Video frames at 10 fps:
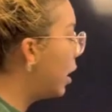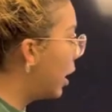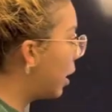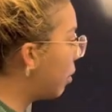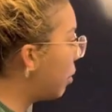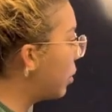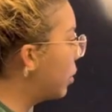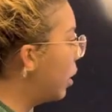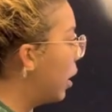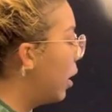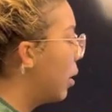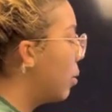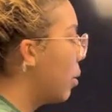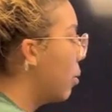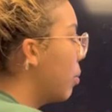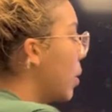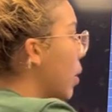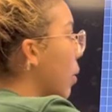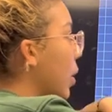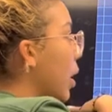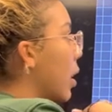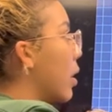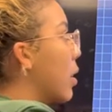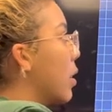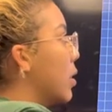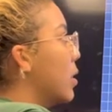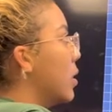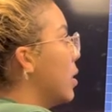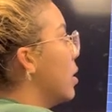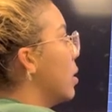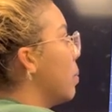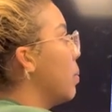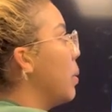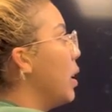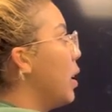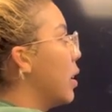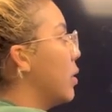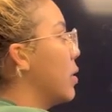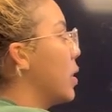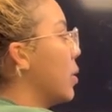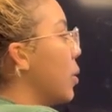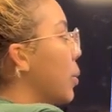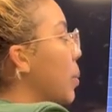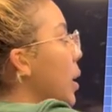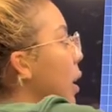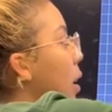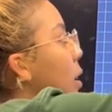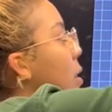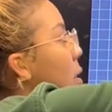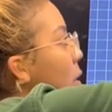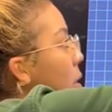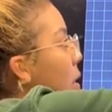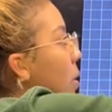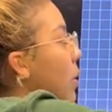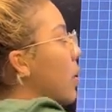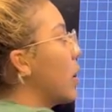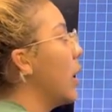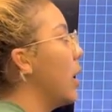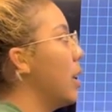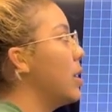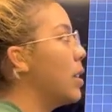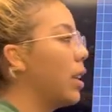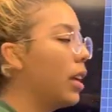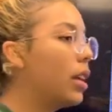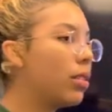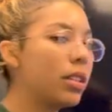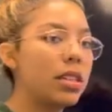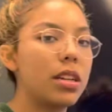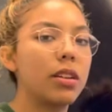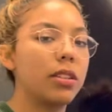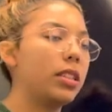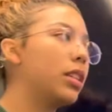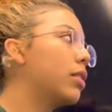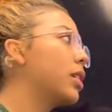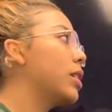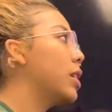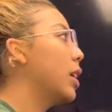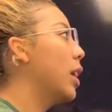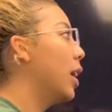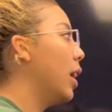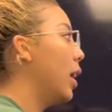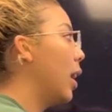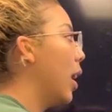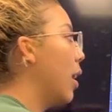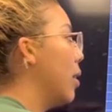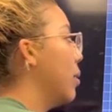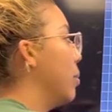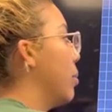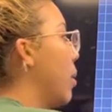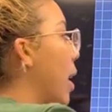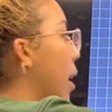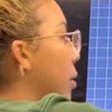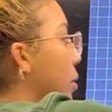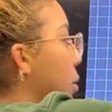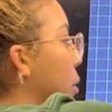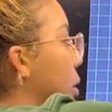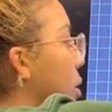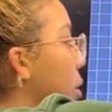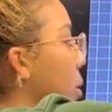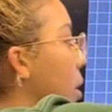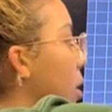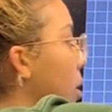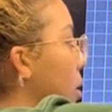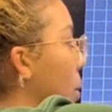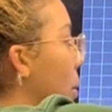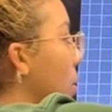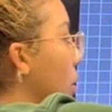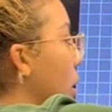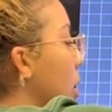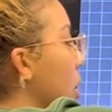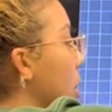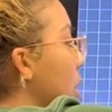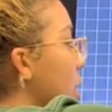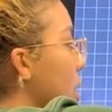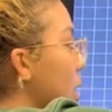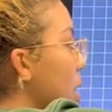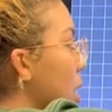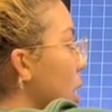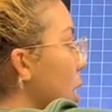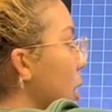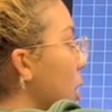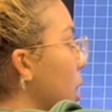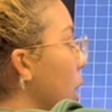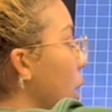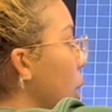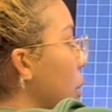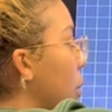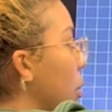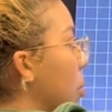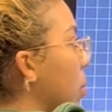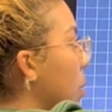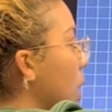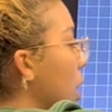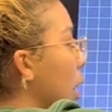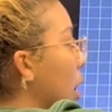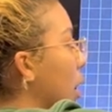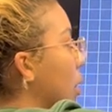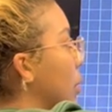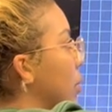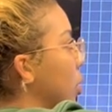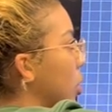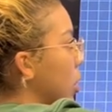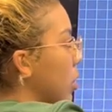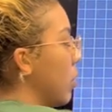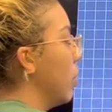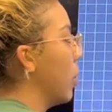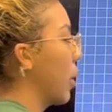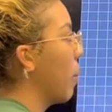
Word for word: interval, we will be going at a constant speed of zero because zero isn't increasing or decreasing um, at four. So our, our distance here will be um, just four.